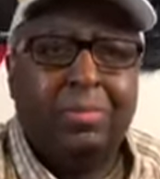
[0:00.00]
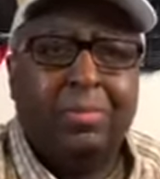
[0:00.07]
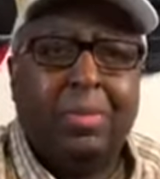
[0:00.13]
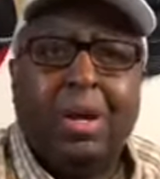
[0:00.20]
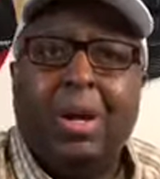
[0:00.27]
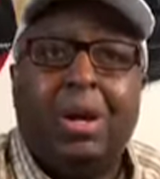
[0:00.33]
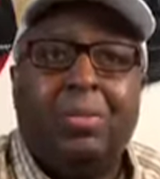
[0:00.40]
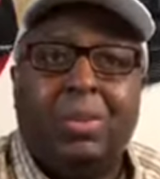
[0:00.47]

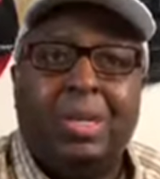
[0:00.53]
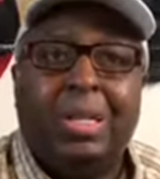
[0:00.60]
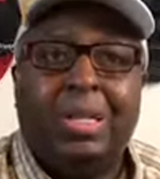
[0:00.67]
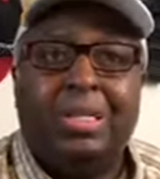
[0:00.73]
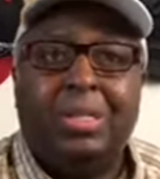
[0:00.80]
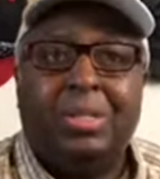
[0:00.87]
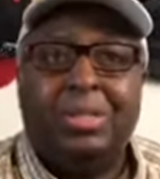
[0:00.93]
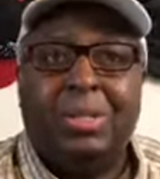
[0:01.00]
I want to light
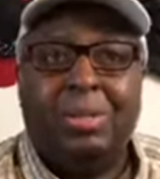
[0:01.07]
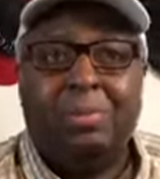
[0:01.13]
this up.